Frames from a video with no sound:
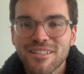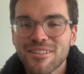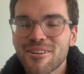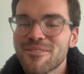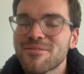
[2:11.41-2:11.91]

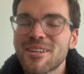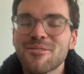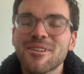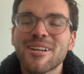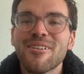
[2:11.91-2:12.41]
So here
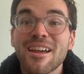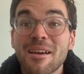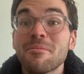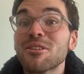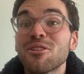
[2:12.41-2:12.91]
we go. And
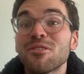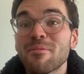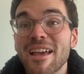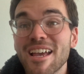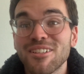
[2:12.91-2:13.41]
I'm gonna close
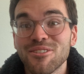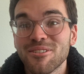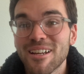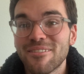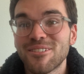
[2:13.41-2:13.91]
my eyes. You
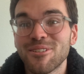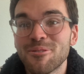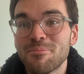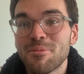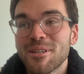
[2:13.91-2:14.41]
don't have to,
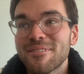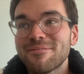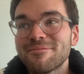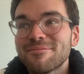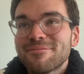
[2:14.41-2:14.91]
but
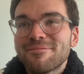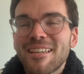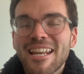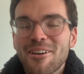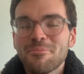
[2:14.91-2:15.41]

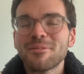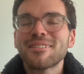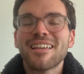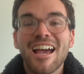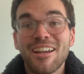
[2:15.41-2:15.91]
it helps.
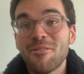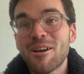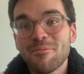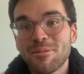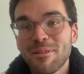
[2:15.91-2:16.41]
I know it
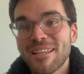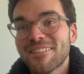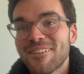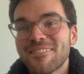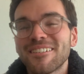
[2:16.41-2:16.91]
helps me,
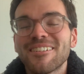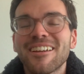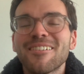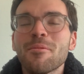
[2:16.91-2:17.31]
so, okay.